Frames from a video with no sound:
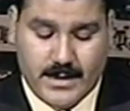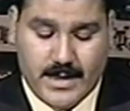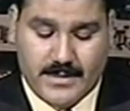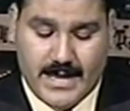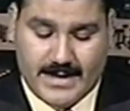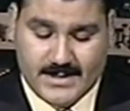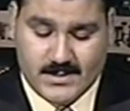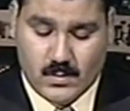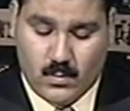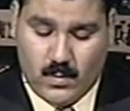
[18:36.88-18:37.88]
That
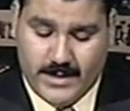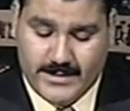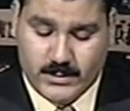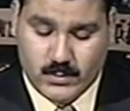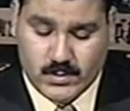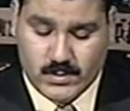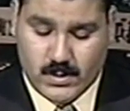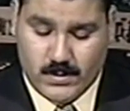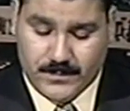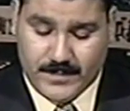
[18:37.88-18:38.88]
is why they do
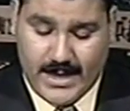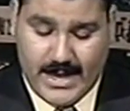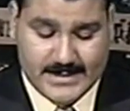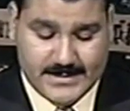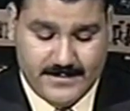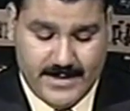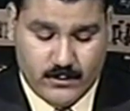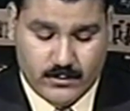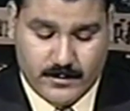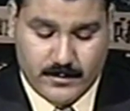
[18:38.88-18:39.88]
so as if they
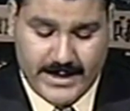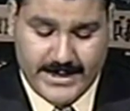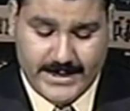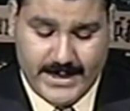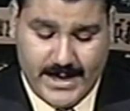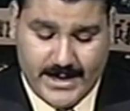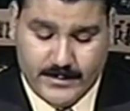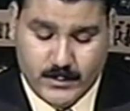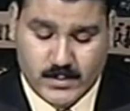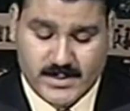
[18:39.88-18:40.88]
were playing an
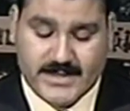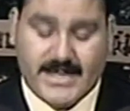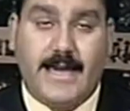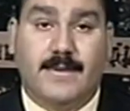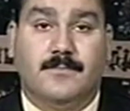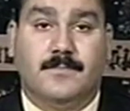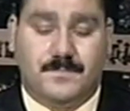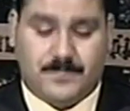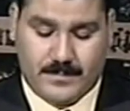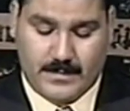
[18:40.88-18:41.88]
amusing game.
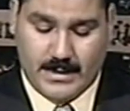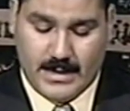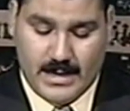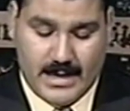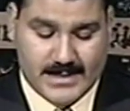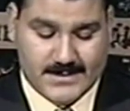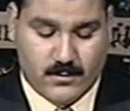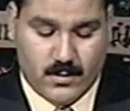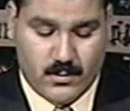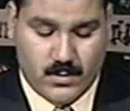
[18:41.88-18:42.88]
As
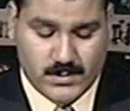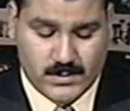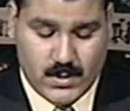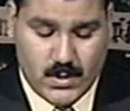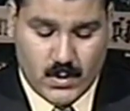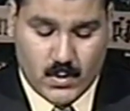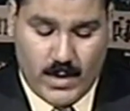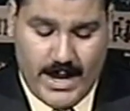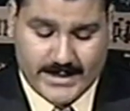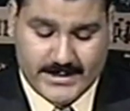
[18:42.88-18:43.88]
for those who
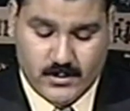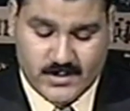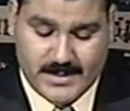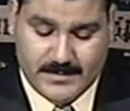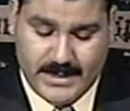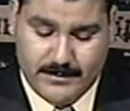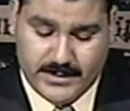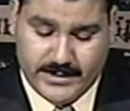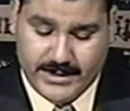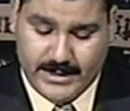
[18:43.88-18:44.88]
acted on
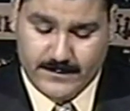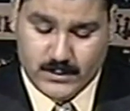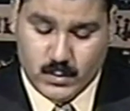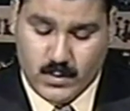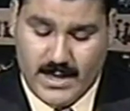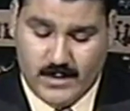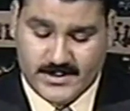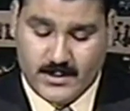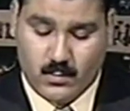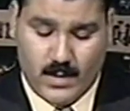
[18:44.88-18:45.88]
September 11,
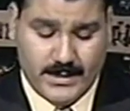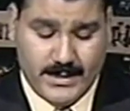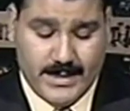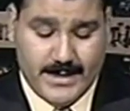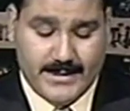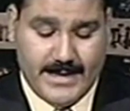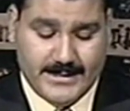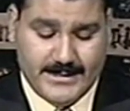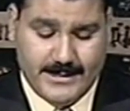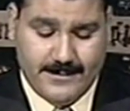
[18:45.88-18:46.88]
2001, they
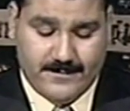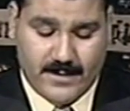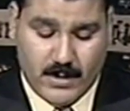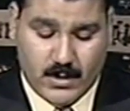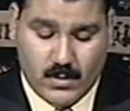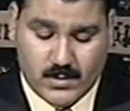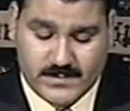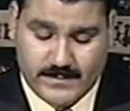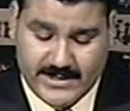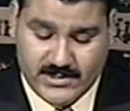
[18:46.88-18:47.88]
did it from a
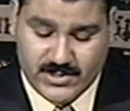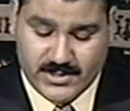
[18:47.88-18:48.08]
close range